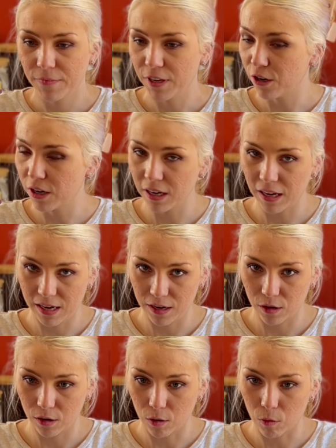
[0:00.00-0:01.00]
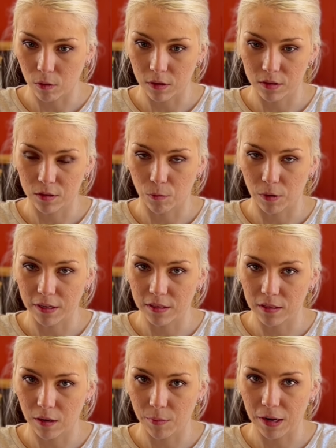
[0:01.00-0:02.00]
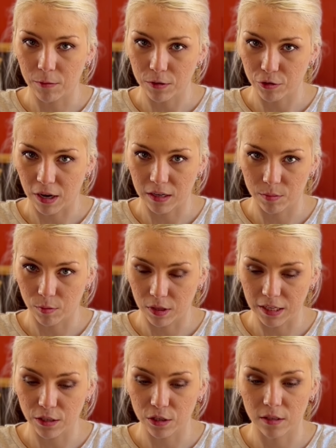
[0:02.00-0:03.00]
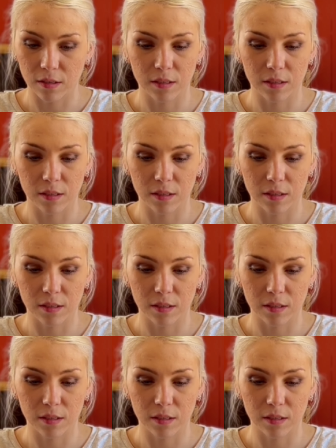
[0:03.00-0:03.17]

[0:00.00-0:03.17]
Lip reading: You're going to hear horror stories about retractable leashes,